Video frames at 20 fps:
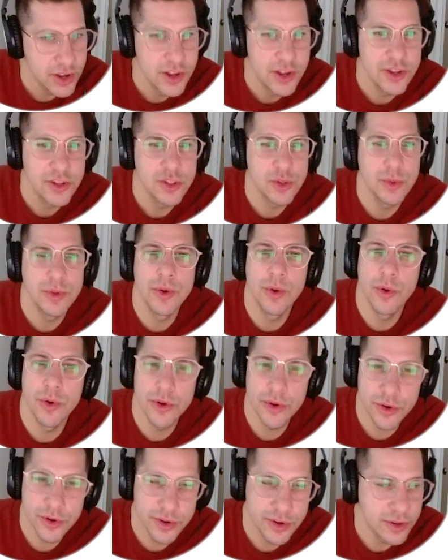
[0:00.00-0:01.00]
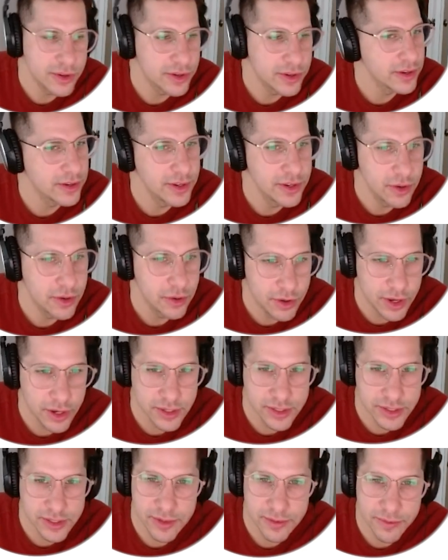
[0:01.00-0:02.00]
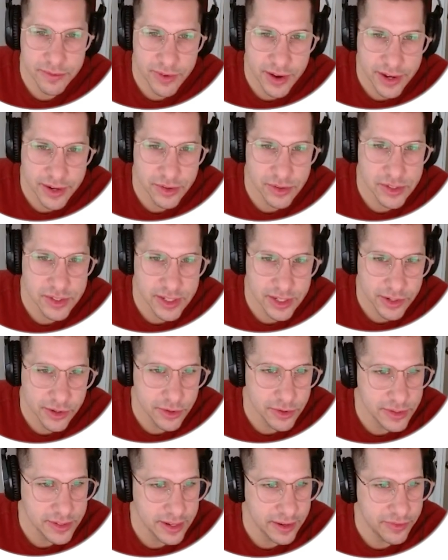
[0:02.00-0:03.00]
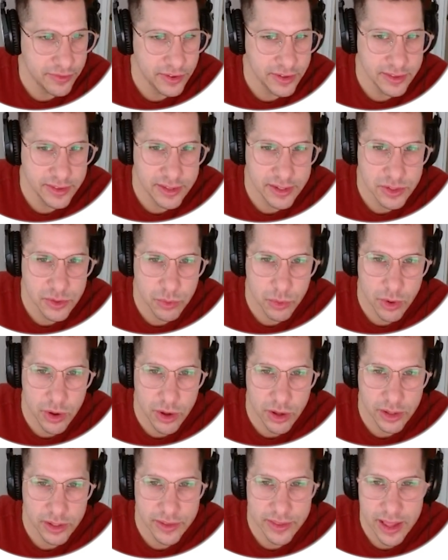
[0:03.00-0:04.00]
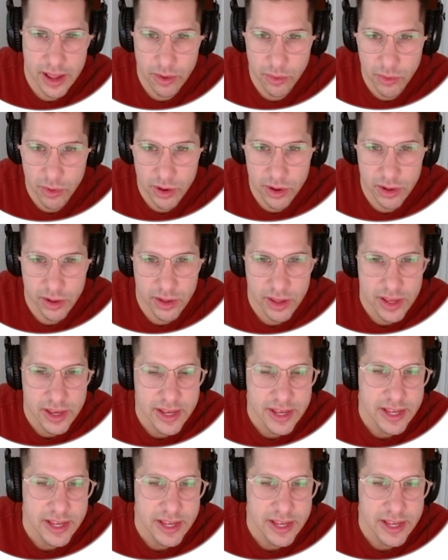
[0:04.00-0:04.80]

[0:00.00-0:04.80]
So we ordered, you know, custom vinyl stickers that fit this wall and that wall.